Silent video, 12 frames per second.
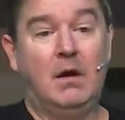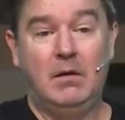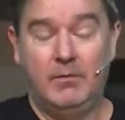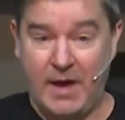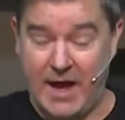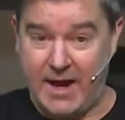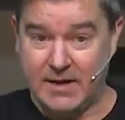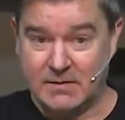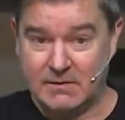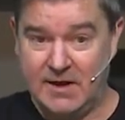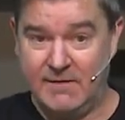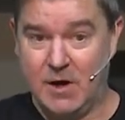But
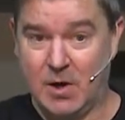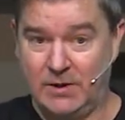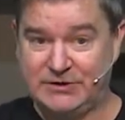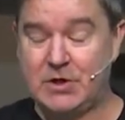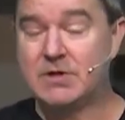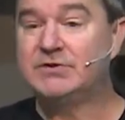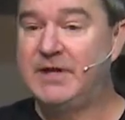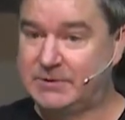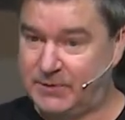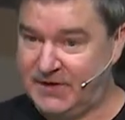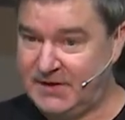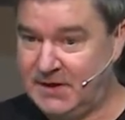in the early church, that's
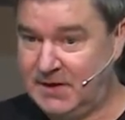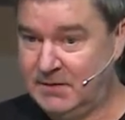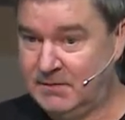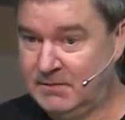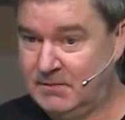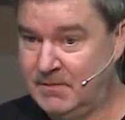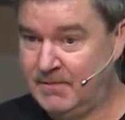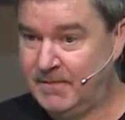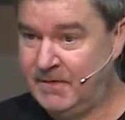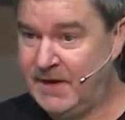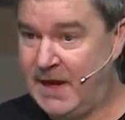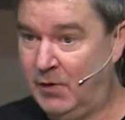what they did.
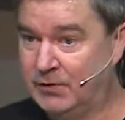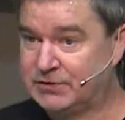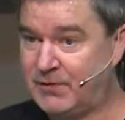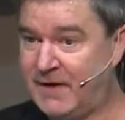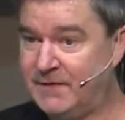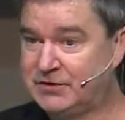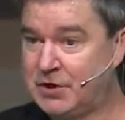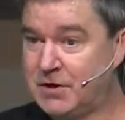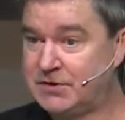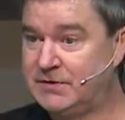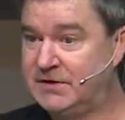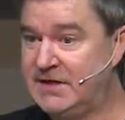The elders ran the
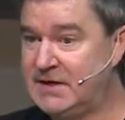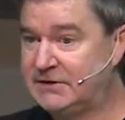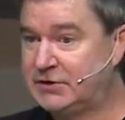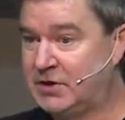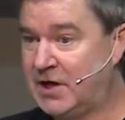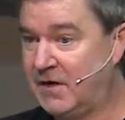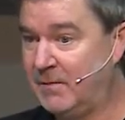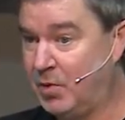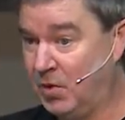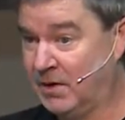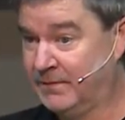church, the deacons took care of the poor.